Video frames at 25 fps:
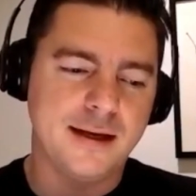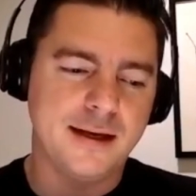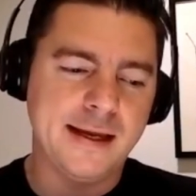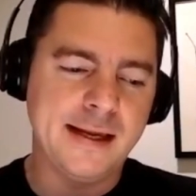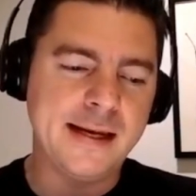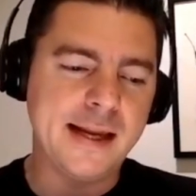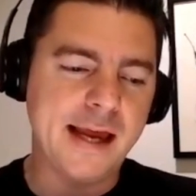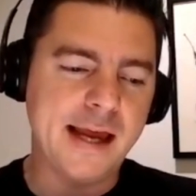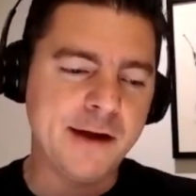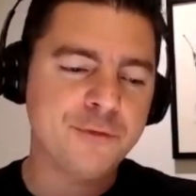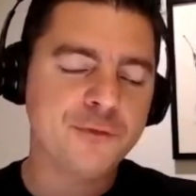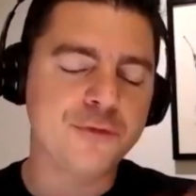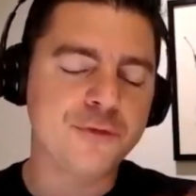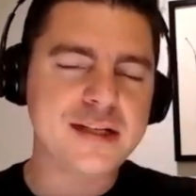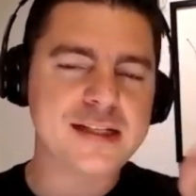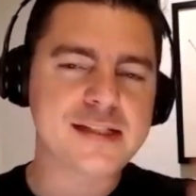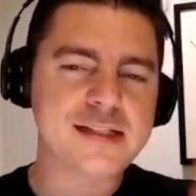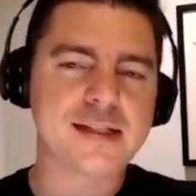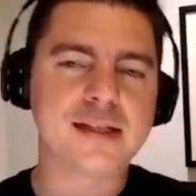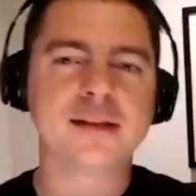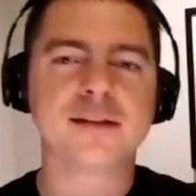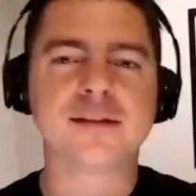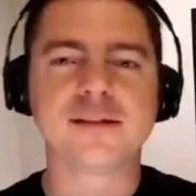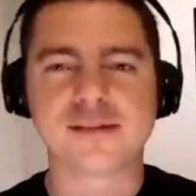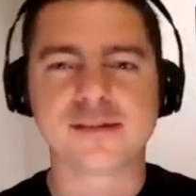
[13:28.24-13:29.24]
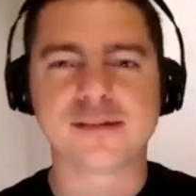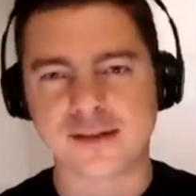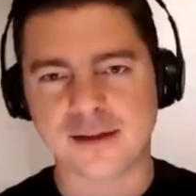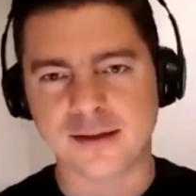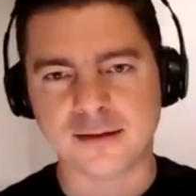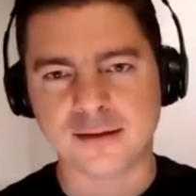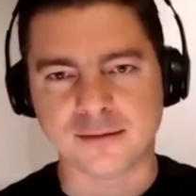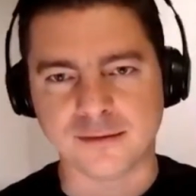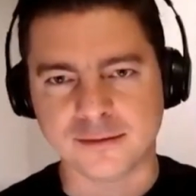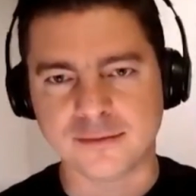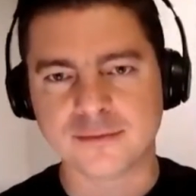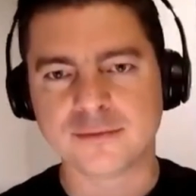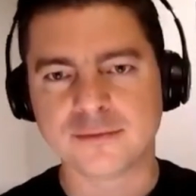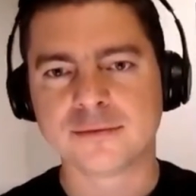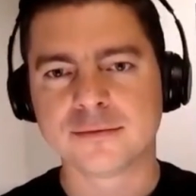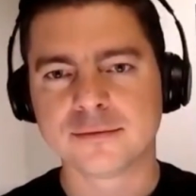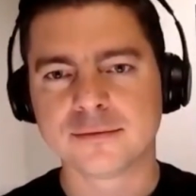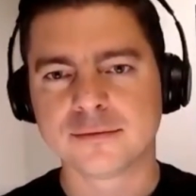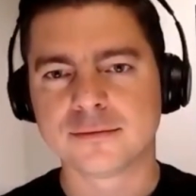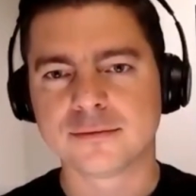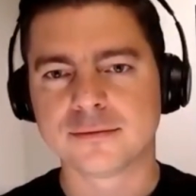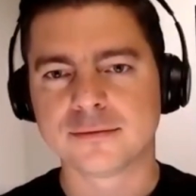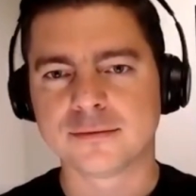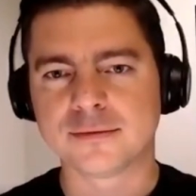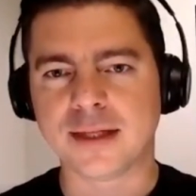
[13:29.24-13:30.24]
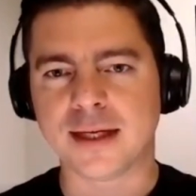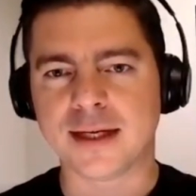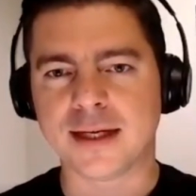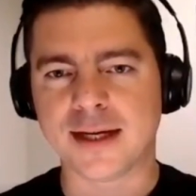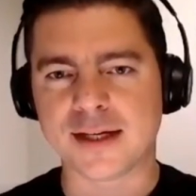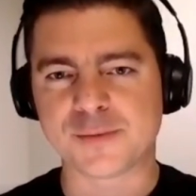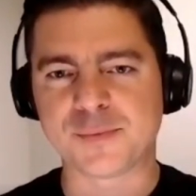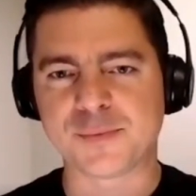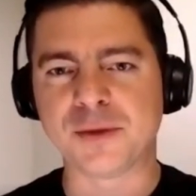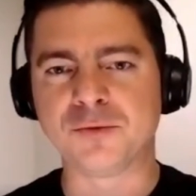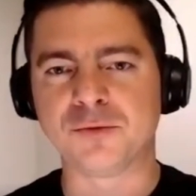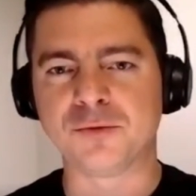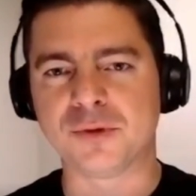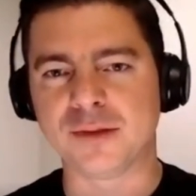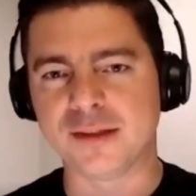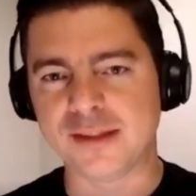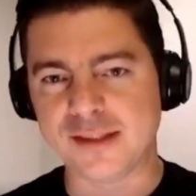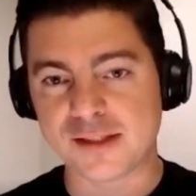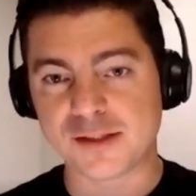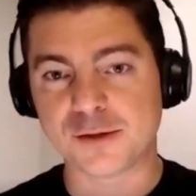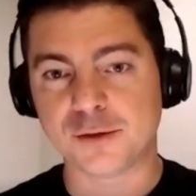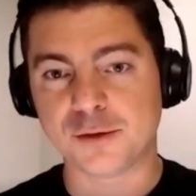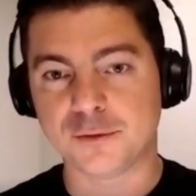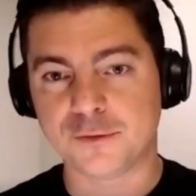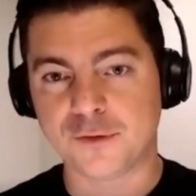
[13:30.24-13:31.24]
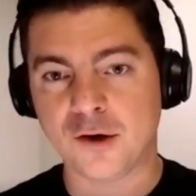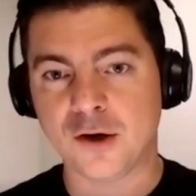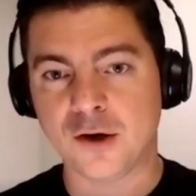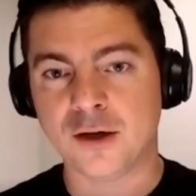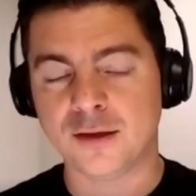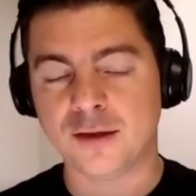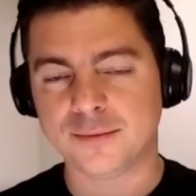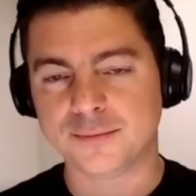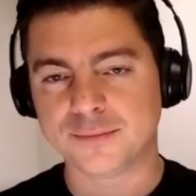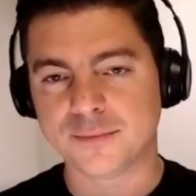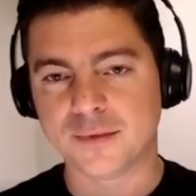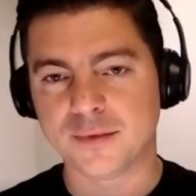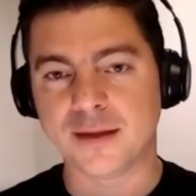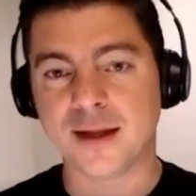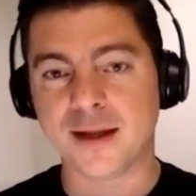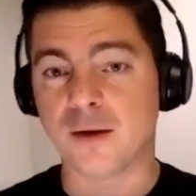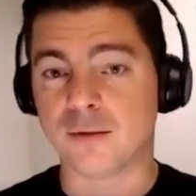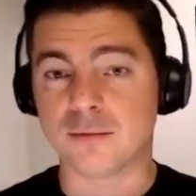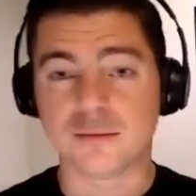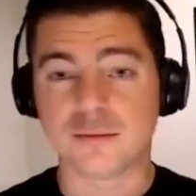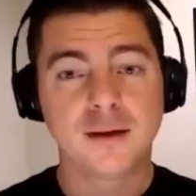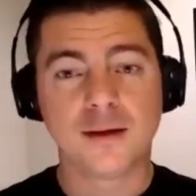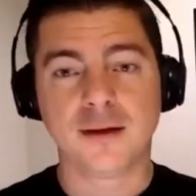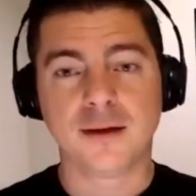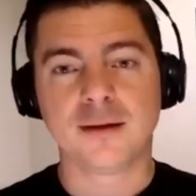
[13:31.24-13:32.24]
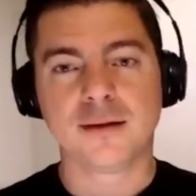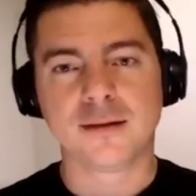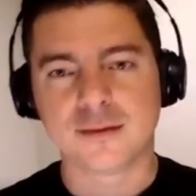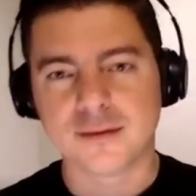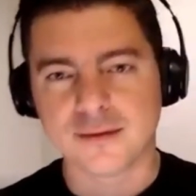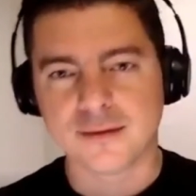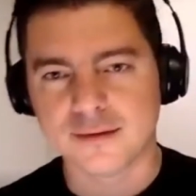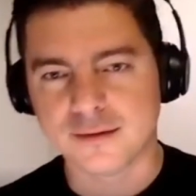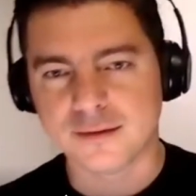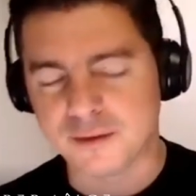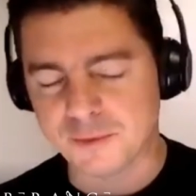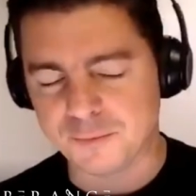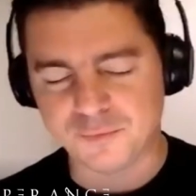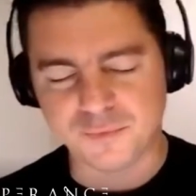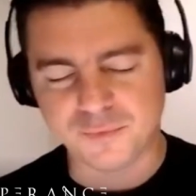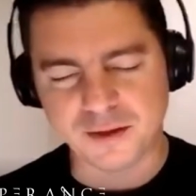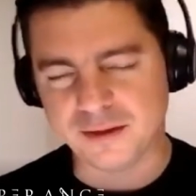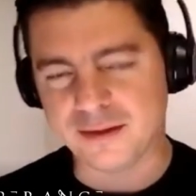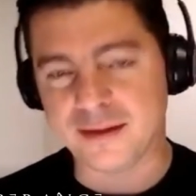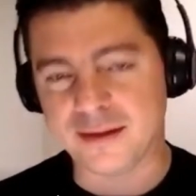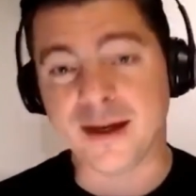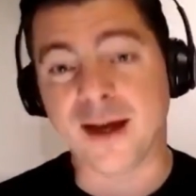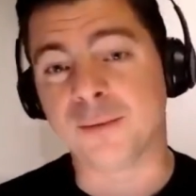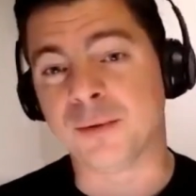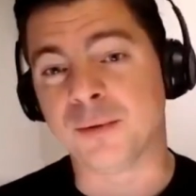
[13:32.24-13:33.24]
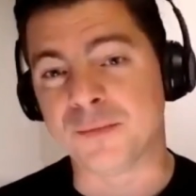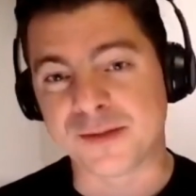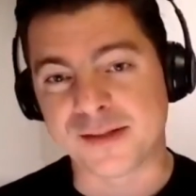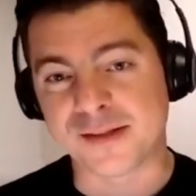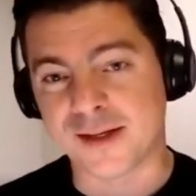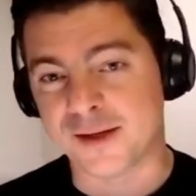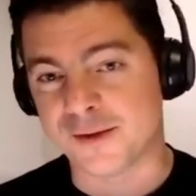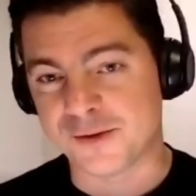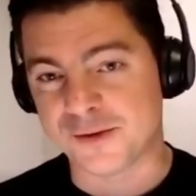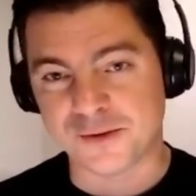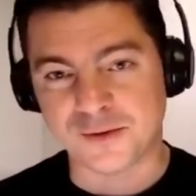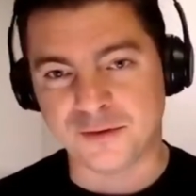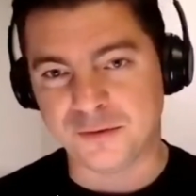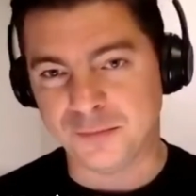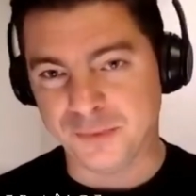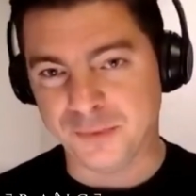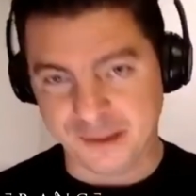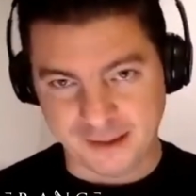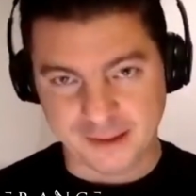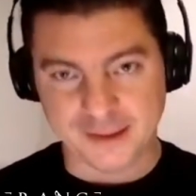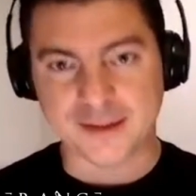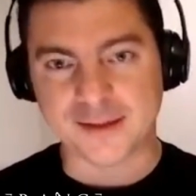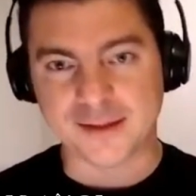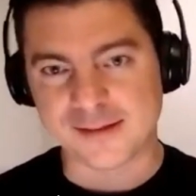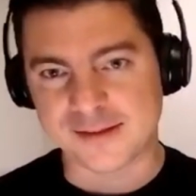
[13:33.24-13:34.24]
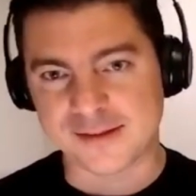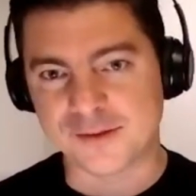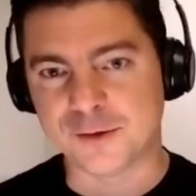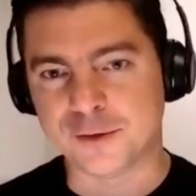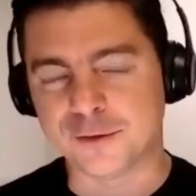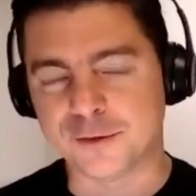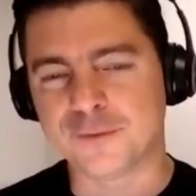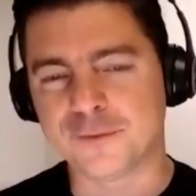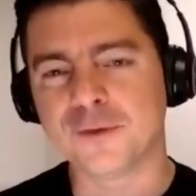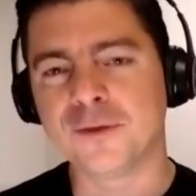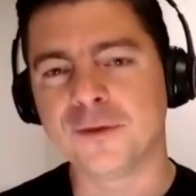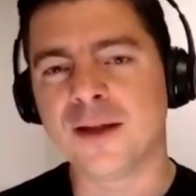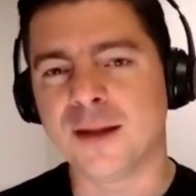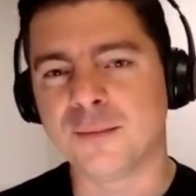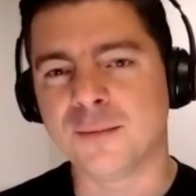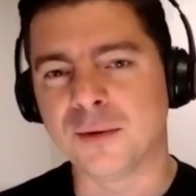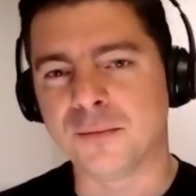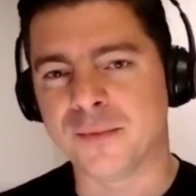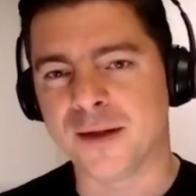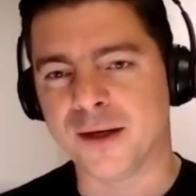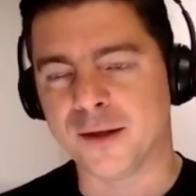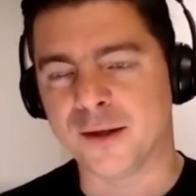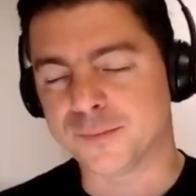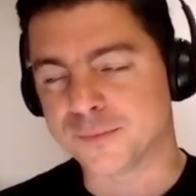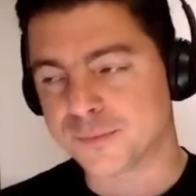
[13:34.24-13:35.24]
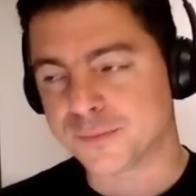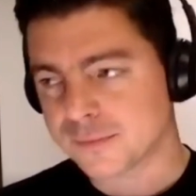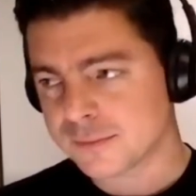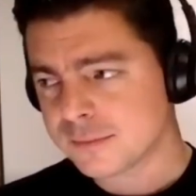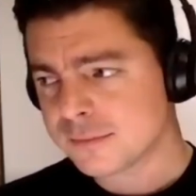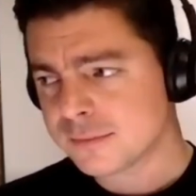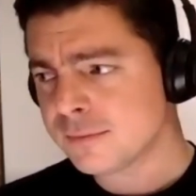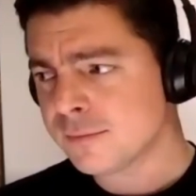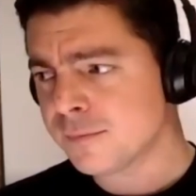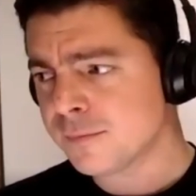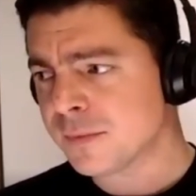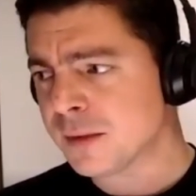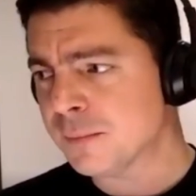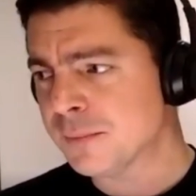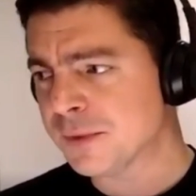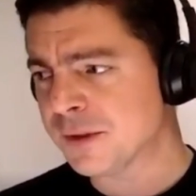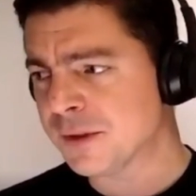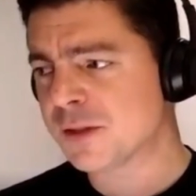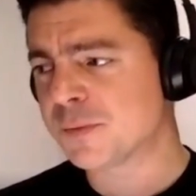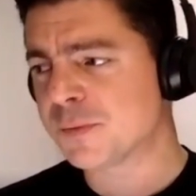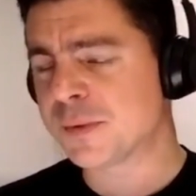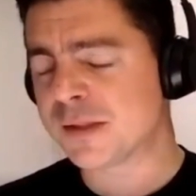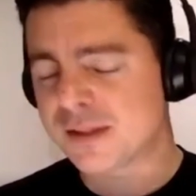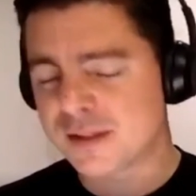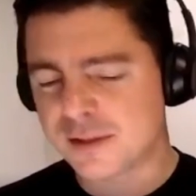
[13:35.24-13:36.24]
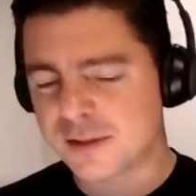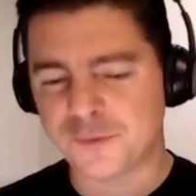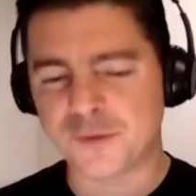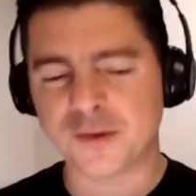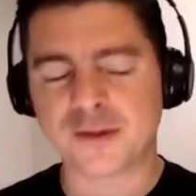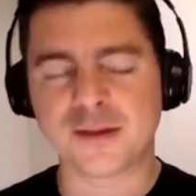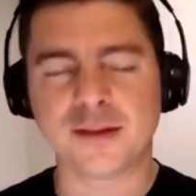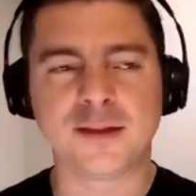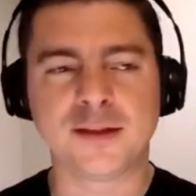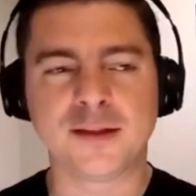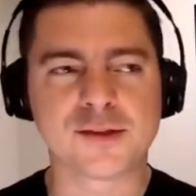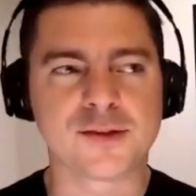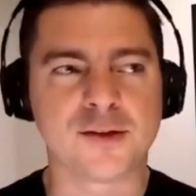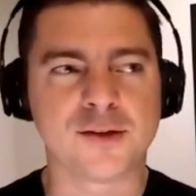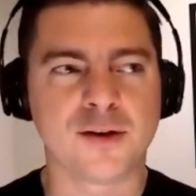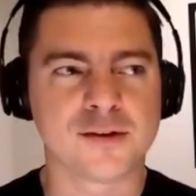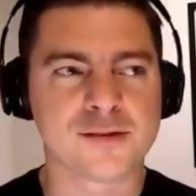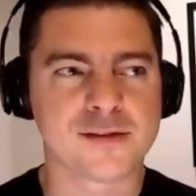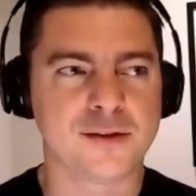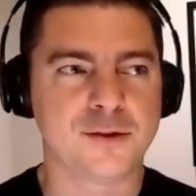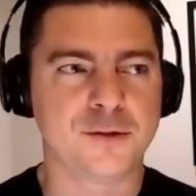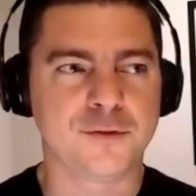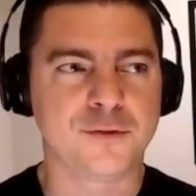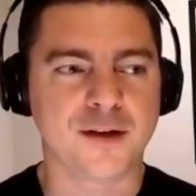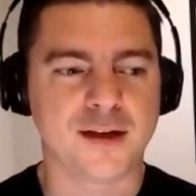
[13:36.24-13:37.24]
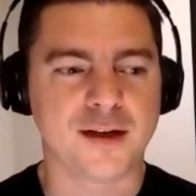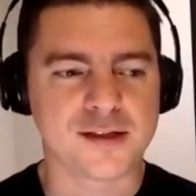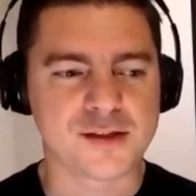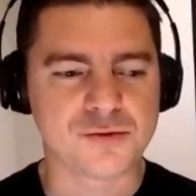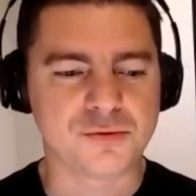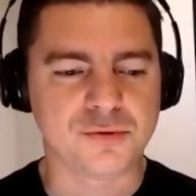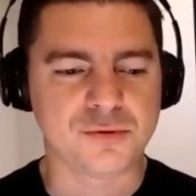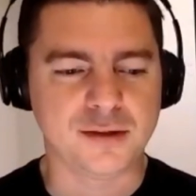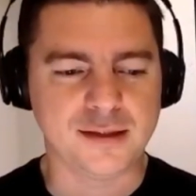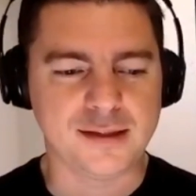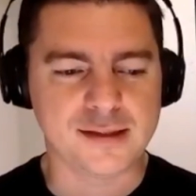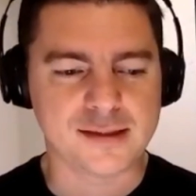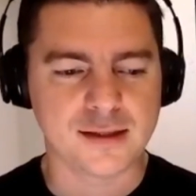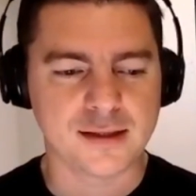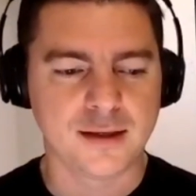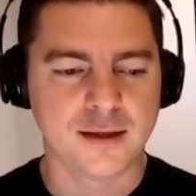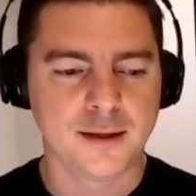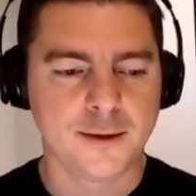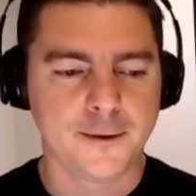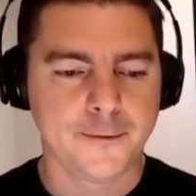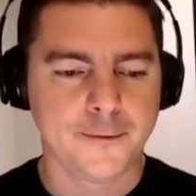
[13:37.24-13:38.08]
in every single that has been released so far. Now, the album is out, so everybody can listen to the full album now. But specifically the songs that you guys released,